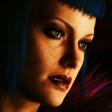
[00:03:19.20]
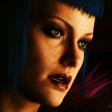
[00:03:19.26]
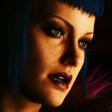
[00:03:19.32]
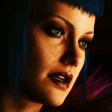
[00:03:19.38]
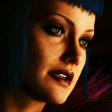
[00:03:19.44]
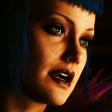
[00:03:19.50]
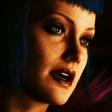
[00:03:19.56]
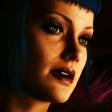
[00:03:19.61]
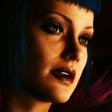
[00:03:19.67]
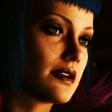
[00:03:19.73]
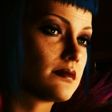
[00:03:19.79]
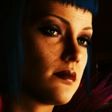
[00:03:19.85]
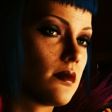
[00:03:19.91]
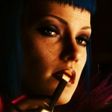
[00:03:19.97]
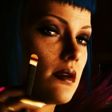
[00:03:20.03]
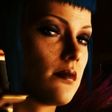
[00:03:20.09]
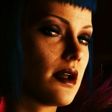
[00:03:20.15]
Arasaka's
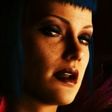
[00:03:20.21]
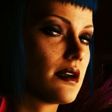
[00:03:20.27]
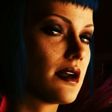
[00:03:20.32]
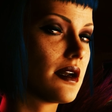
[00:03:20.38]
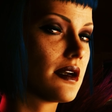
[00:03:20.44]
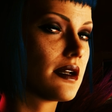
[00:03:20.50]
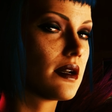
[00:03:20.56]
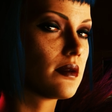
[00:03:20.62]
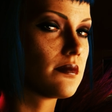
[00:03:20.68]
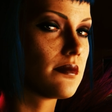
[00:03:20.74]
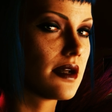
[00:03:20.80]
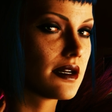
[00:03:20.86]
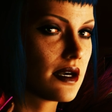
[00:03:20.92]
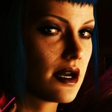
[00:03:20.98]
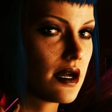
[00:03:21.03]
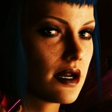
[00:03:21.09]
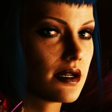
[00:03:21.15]
poured billions into
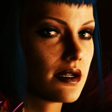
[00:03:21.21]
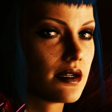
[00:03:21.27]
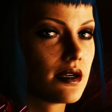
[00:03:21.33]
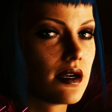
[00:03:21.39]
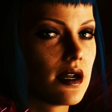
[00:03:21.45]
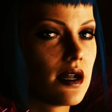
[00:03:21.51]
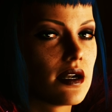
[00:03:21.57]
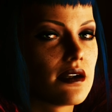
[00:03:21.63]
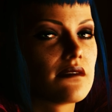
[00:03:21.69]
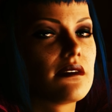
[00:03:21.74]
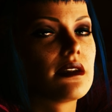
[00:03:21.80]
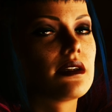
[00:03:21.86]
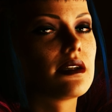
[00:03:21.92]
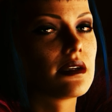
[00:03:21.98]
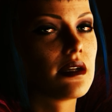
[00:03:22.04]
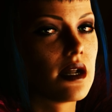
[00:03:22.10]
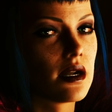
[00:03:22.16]
personality transfer
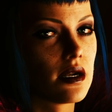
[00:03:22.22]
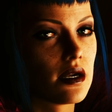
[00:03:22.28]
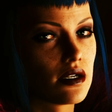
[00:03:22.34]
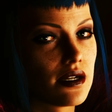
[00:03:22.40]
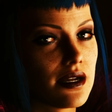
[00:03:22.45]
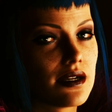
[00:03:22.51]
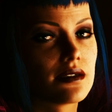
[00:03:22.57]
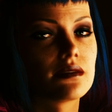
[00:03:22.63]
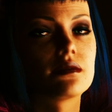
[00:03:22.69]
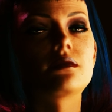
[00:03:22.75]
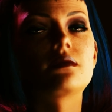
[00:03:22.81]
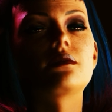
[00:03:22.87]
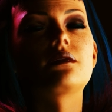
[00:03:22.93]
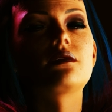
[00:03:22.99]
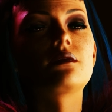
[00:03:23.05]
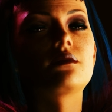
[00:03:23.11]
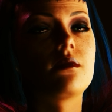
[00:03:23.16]
technology.
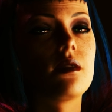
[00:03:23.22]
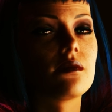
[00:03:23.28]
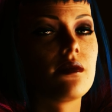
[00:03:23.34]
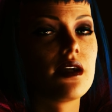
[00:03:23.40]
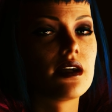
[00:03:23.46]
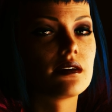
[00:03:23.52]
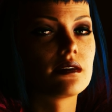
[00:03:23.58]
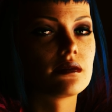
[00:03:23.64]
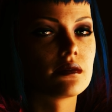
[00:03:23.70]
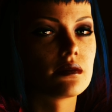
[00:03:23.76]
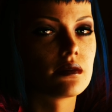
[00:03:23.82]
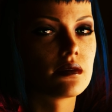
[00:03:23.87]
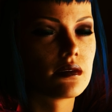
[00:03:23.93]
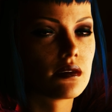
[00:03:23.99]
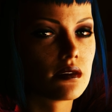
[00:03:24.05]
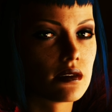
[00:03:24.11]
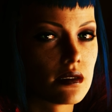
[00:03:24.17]
But me,
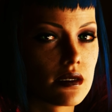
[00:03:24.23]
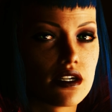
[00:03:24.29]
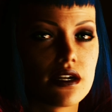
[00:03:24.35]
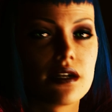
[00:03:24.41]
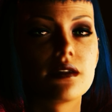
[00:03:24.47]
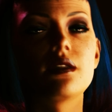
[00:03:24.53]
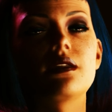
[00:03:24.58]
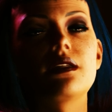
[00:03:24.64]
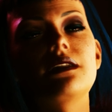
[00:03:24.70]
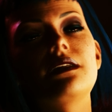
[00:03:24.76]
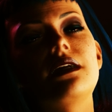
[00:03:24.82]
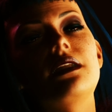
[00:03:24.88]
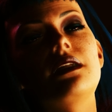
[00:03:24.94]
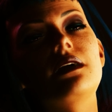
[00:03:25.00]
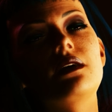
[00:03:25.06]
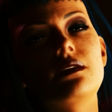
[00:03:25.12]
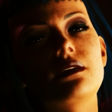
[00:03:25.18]
I just want the
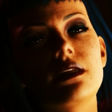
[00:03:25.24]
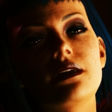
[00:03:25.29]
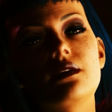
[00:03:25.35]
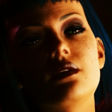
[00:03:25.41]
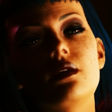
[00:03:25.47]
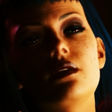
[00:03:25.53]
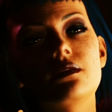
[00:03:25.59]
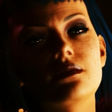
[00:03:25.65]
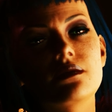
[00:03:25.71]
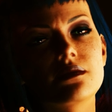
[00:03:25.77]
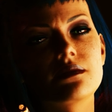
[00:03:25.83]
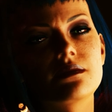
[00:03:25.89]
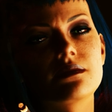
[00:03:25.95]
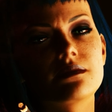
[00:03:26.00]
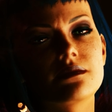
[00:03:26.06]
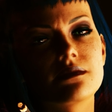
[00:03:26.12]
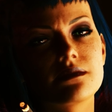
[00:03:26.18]
data on this one.
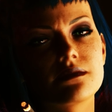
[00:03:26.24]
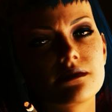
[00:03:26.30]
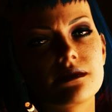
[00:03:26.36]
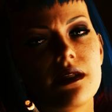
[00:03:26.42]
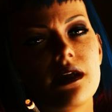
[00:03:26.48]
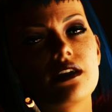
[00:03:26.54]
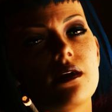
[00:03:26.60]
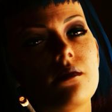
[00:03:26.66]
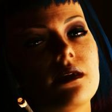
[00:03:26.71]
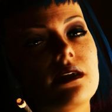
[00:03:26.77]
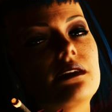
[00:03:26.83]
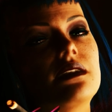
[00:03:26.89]
The chip